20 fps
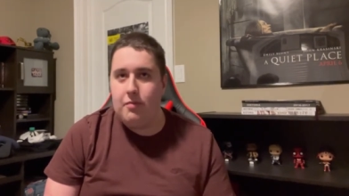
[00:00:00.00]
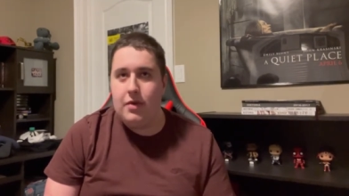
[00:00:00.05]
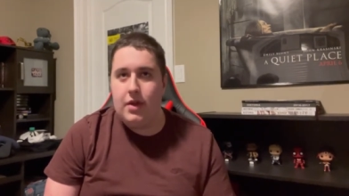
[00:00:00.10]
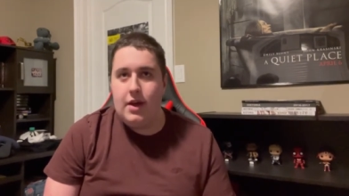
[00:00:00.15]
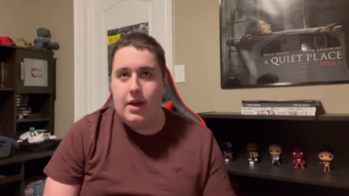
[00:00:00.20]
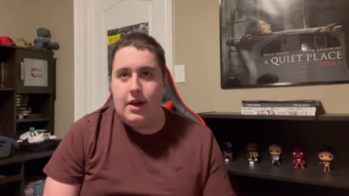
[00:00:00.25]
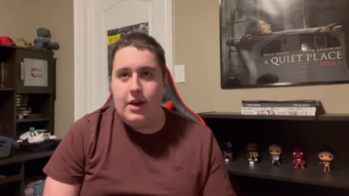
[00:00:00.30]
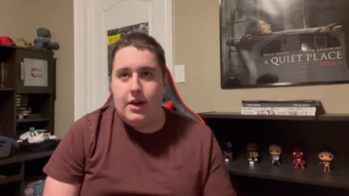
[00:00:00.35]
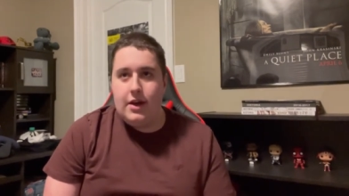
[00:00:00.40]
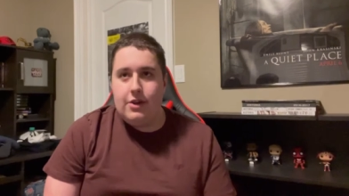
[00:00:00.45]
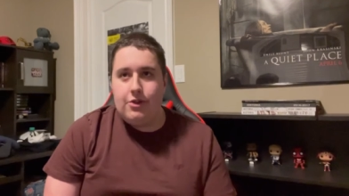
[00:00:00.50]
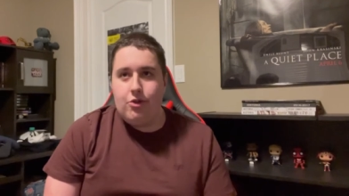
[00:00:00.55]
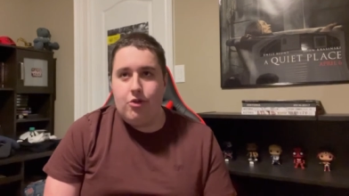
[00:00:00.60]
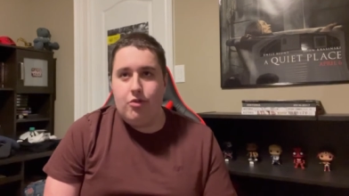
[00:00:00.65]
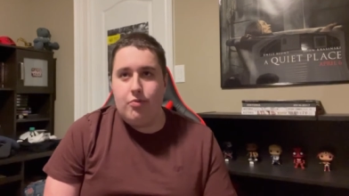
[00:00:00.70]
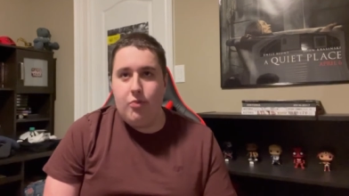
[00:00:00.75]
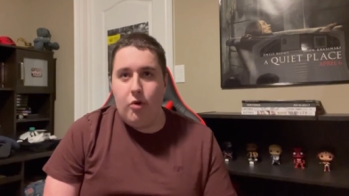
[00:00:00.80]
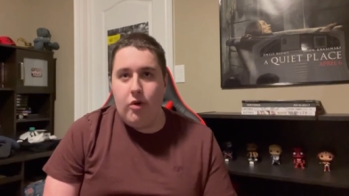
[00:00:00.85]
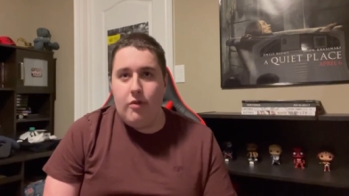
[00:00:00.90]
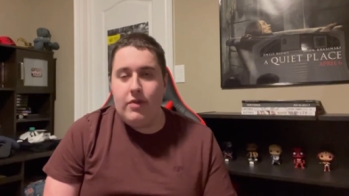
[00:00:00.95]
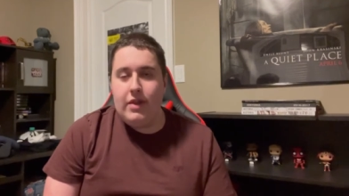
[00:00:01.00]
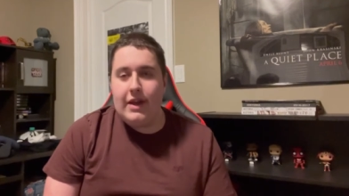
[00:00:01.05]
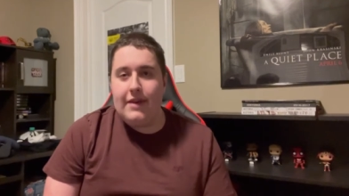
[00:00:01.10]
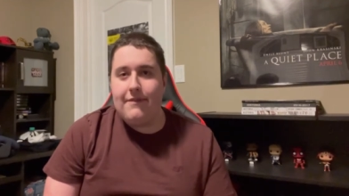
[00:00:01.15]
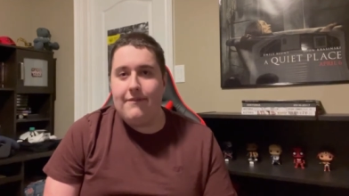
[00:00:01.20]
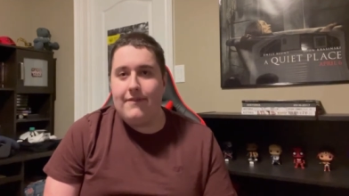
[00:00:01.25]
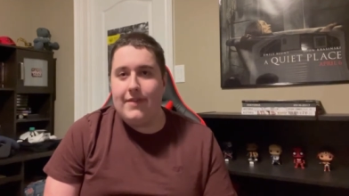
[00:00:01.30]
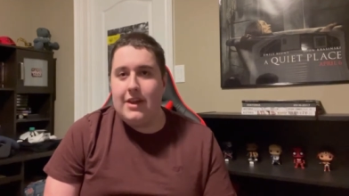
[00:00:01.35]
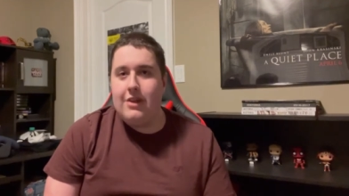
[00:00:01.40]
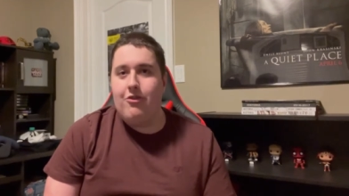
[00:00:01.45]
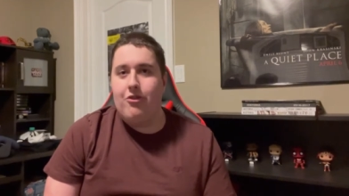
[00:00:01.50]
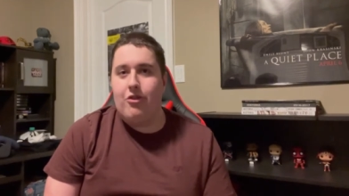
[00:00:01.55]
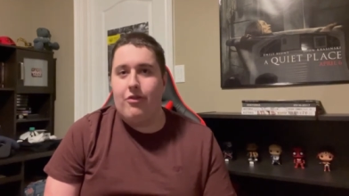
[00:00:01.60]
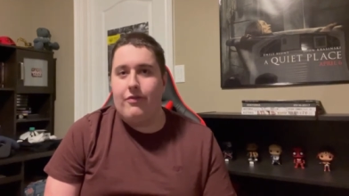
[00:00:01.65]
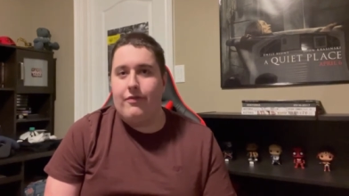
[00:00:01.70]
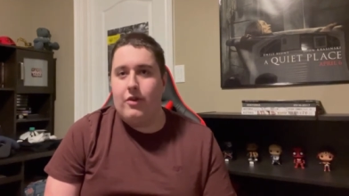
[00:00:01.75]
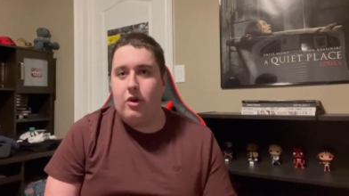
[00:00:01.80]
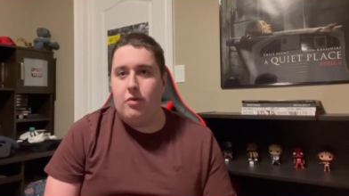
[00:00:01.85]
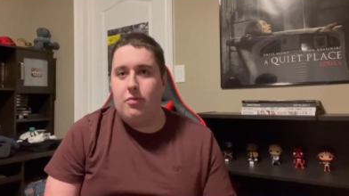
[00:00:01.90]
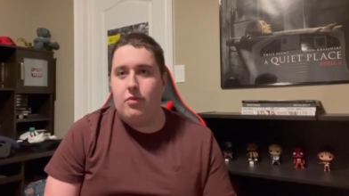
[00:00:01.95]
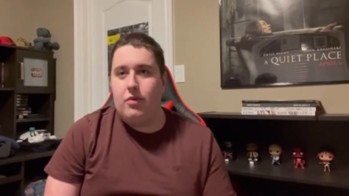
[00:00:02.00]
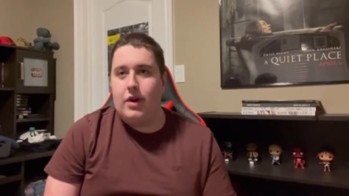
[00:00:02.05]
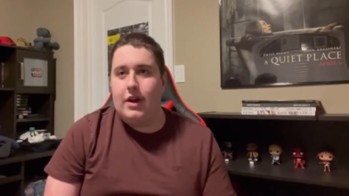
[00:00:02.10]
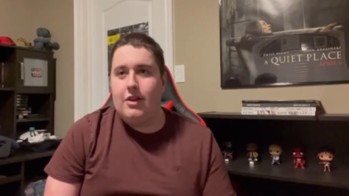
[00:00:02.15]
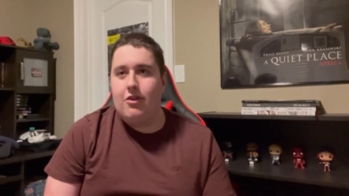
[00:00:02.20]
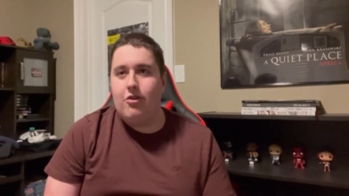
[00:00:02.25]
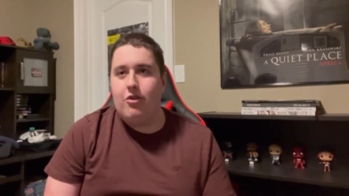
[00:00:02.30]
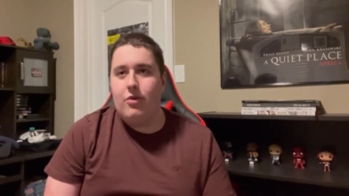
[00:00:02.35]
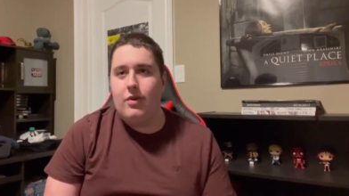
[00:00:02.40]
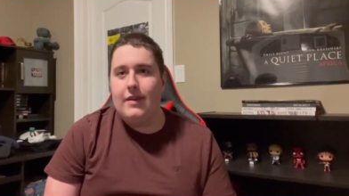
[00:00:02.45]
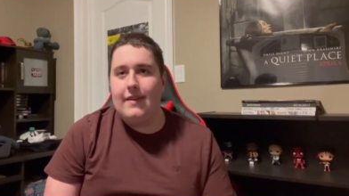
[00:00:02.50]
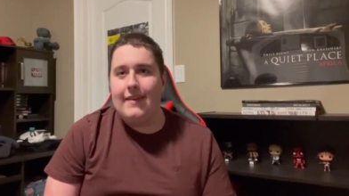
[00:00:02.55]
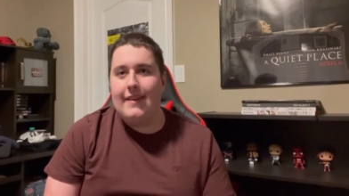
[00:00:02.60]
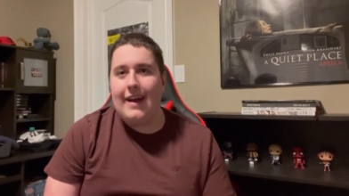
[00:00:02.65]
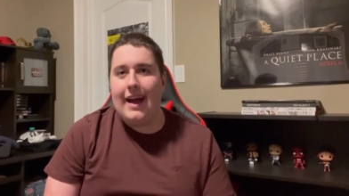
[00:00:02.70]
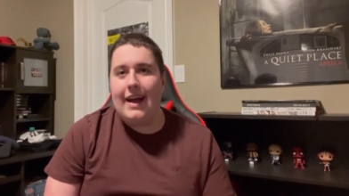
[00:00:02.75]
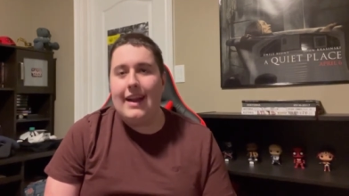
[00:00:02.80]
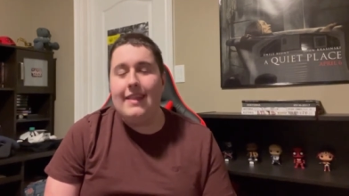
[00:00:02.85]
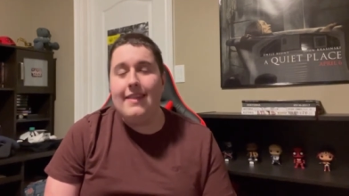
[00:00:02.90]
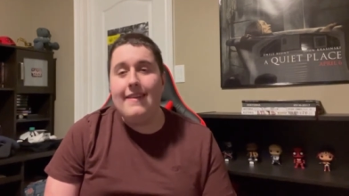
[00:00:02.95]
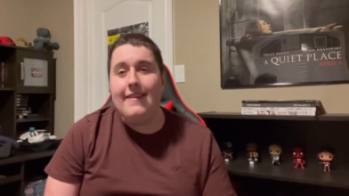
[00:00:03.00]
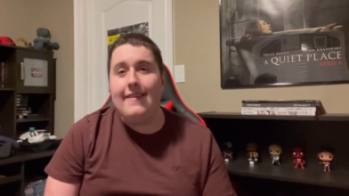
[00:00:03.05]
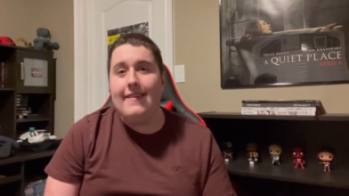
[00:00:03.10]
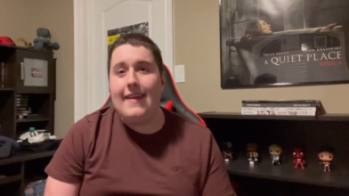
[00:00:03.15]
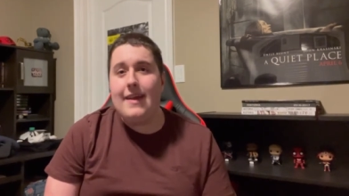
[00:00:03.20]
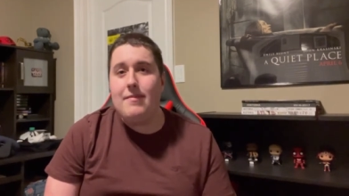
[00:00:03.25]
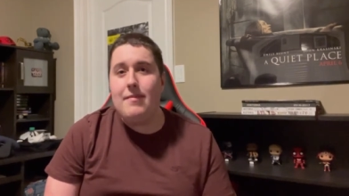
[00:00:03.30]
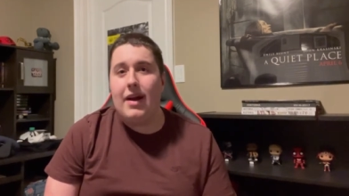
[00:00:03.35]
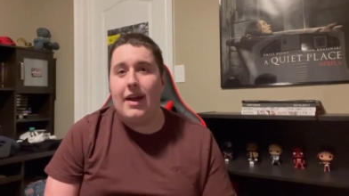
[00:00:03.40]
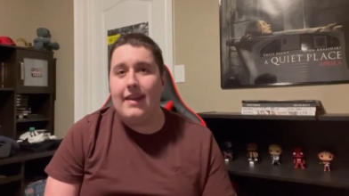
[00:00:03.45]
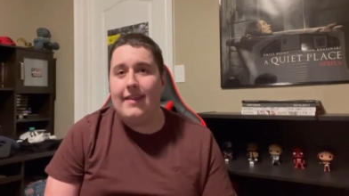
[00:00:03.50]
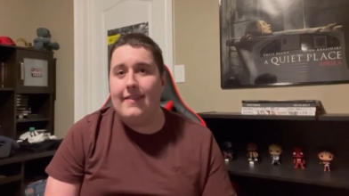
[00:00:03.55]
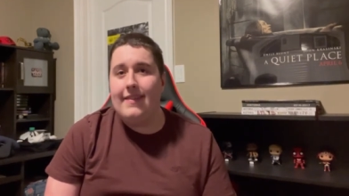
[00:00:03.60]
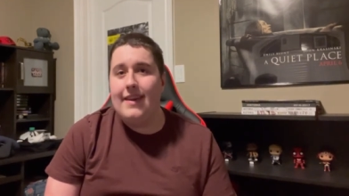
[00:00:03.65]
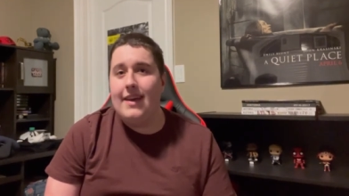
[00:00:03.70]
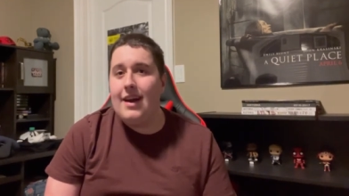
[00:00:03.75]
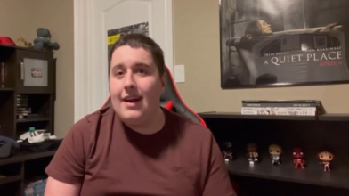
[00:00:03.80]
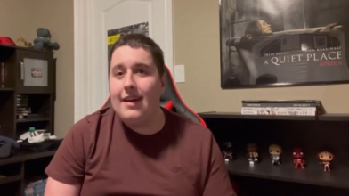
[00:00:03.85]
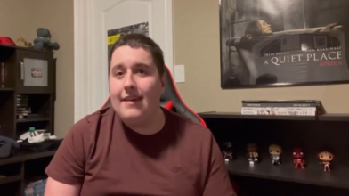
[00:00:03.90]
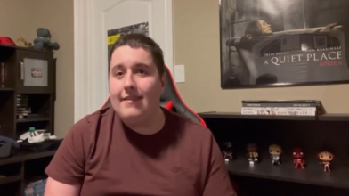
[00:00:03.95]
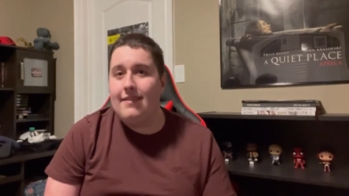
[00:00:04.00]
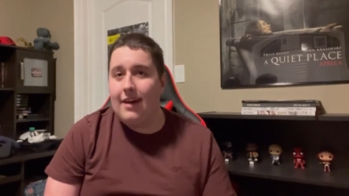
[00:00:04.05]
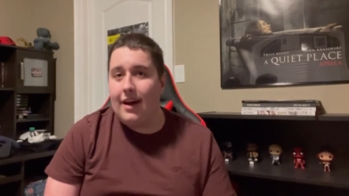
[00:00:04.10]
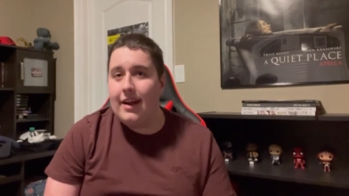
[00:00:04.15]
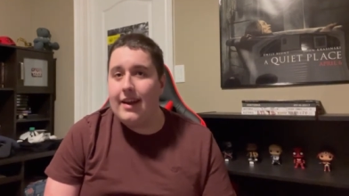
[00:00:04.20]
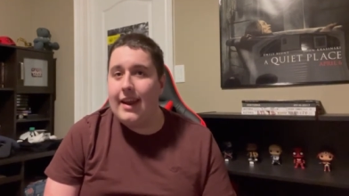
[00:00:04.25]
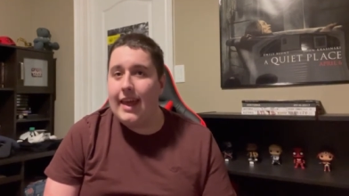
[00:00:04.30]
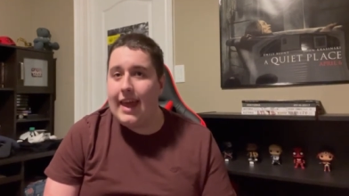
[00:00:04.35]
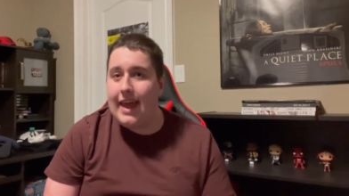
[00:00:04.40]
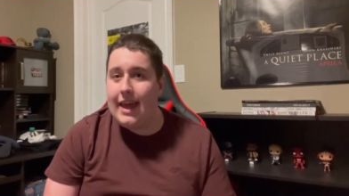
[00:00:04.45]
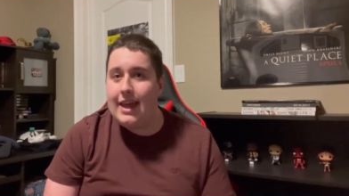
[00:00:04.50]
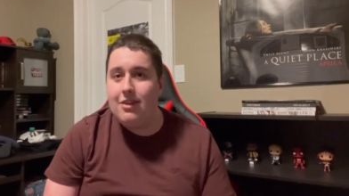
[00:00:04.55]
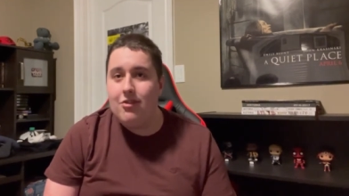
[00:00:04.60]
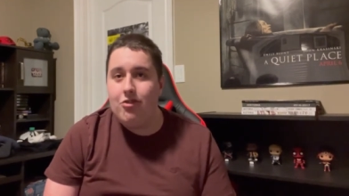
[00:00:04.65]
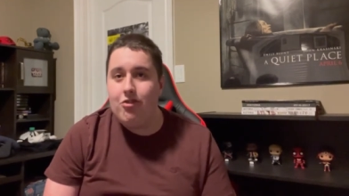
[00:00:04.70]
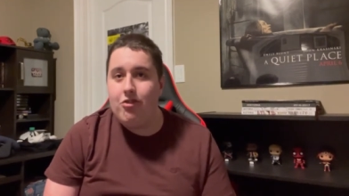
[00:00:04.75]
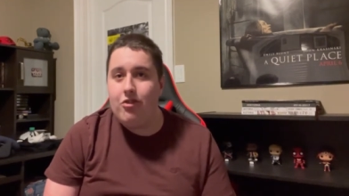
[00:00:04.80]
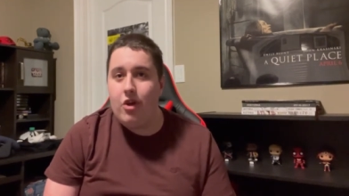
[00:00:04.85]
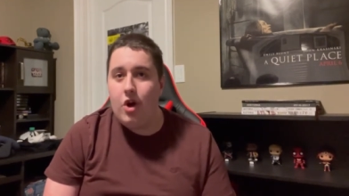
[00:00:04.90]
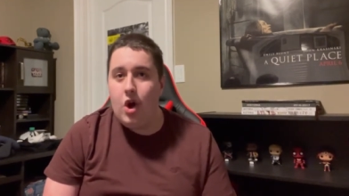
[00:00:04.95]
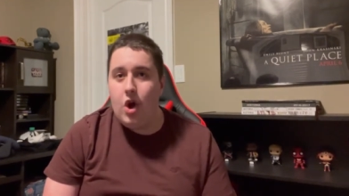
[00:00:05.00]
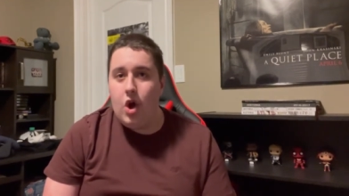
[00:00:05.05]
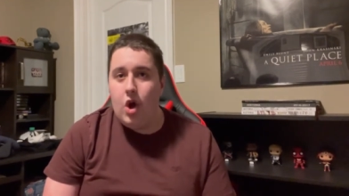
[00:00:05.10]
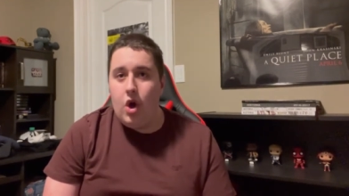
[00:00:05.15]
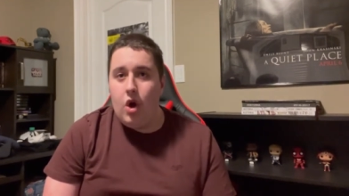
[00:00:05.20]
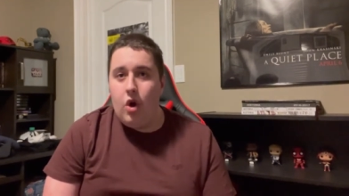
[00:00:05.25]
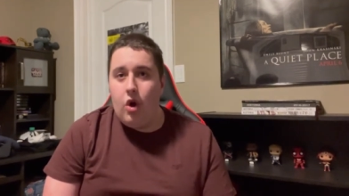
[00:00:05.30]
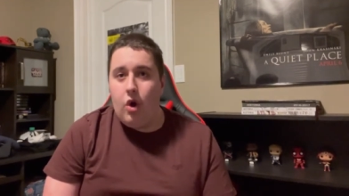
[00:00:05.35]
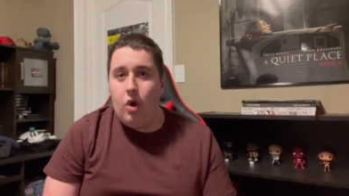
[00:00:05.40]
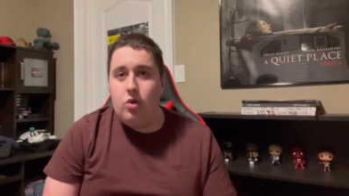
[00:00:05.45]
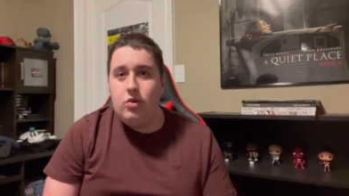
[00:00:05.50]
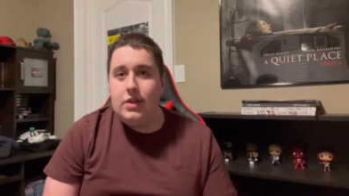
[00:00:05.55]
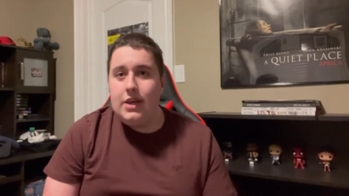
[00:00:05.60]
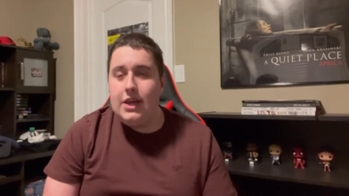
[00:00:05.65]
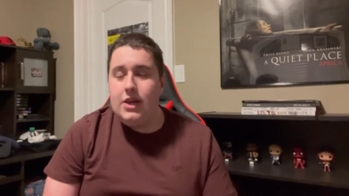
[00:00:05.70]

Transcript: So it's more of like a feature film, right? So it's kind of the same idea as Unhinged, only you